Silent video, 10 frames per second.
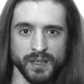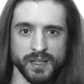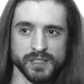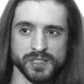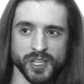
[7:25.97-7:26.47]

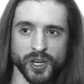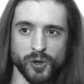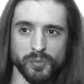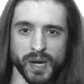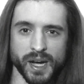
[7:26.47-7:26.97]
is to
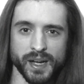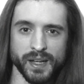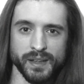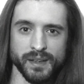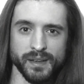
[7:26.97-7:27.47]
go
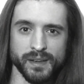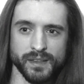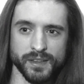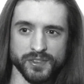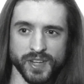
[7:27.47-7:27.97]
by
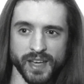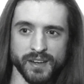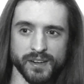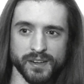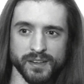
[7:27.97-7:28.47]
the
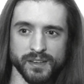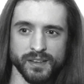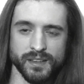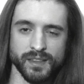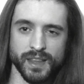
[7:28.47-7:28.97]
standard
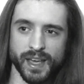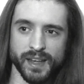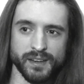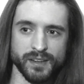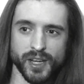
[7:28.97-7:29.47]
that
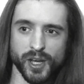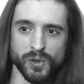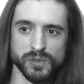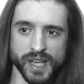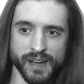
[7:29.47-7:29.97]

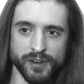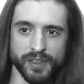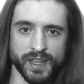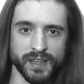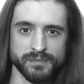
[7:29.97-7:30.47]
knows
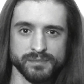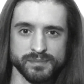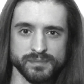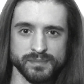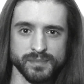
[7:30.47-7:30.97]
everything
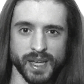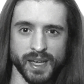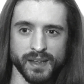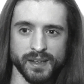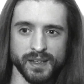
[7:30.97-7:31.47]

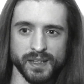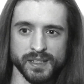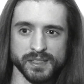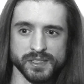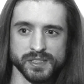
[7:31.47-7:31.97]
and
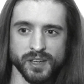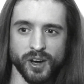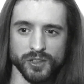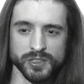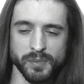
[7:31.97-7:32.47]
is
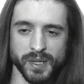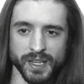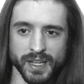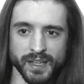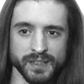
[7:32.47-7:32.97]

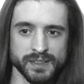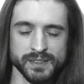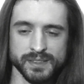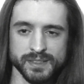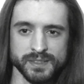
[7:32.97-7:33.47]
ultimately
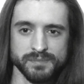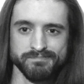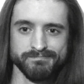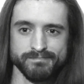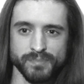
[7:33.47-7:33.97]

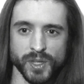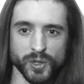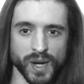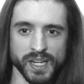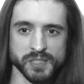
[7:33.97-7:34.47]
the
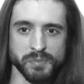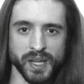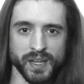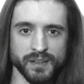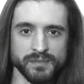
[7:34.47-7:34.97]
greatest
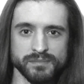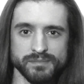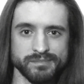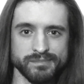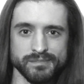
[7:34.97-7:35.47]
being
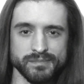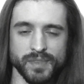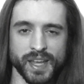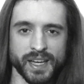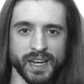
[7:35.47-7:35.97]

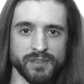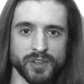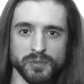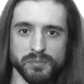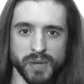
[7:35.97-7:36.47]
that could
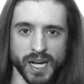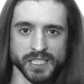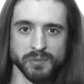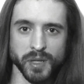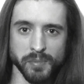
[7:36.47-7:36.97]
ever
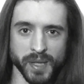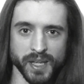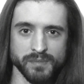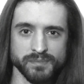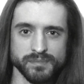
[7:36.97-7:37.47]
possibly be.
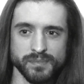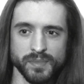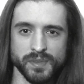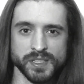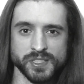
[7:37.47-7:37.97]

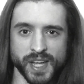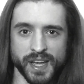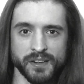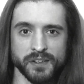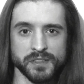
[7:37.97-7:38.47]
The
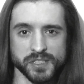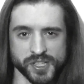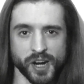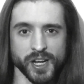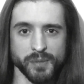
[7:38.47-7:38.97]
standard, the
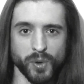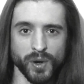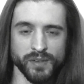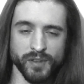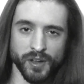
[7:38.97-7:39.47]
starting
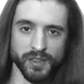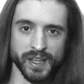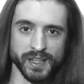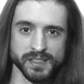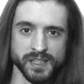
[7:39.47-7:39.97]
point of all
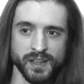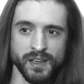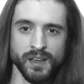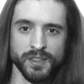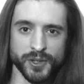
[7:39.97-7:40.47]
things,
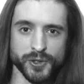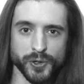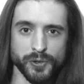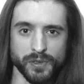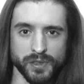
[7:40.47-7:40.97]
the
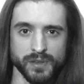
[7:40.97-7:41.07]
truth